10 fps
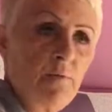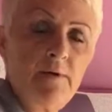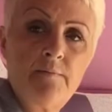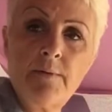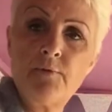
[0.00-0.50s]

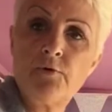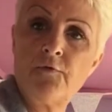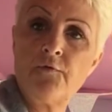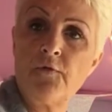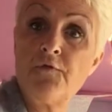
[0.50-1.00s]
one of my
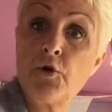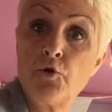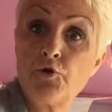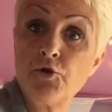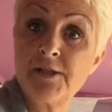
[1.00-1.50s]
beautiful fluffy
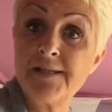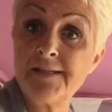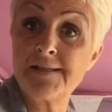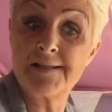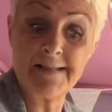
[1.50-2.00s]
cushions
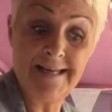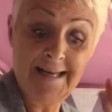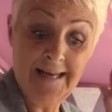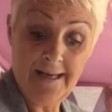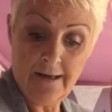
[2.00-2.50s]
that's
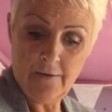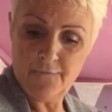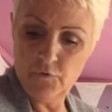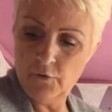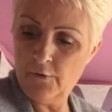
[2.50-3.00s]

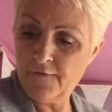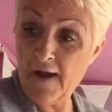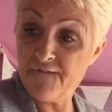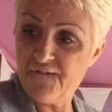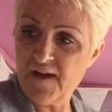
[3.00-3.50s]
full of
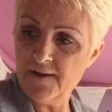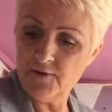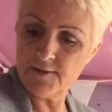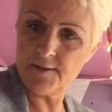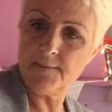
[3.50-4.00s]

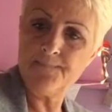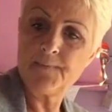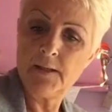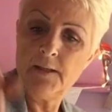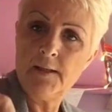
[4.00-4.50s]
feathers,
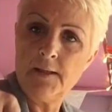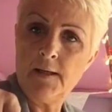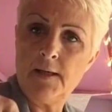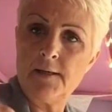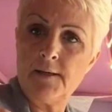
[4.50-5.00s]

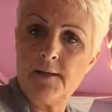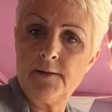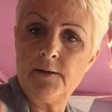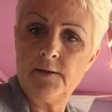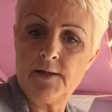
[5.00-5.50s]
and
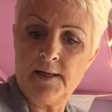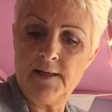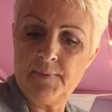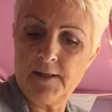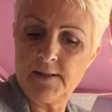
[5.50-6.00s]
the
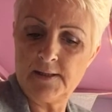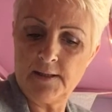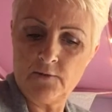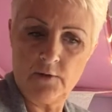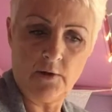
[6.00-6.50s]
iPad's
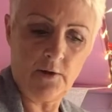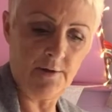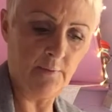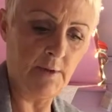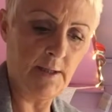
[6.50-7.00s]
sitting on the
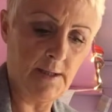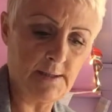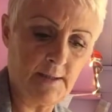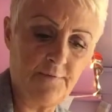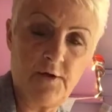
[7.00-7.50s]
other one
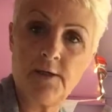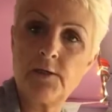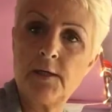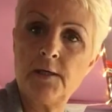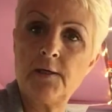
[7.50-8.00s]
as I've
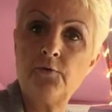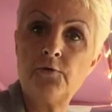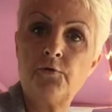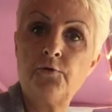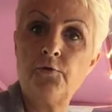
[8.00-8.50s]
yet to get
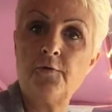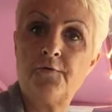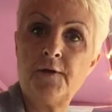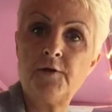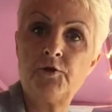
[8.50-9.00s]
down to
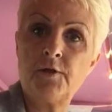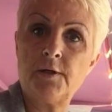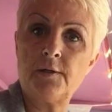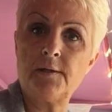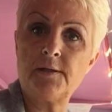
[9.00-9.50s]

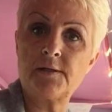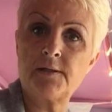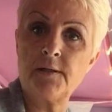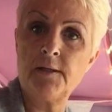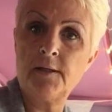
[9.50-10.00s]
finishing
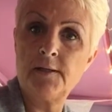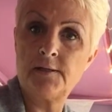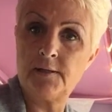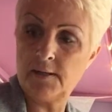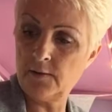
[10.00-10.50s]
this
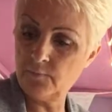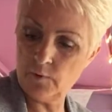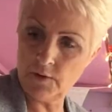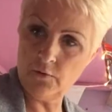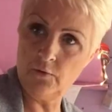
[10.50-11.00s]
second
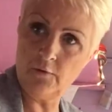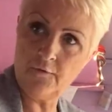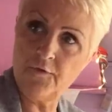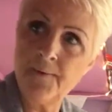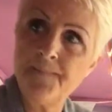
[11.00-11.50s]
one
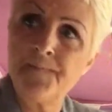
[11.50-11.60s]
off.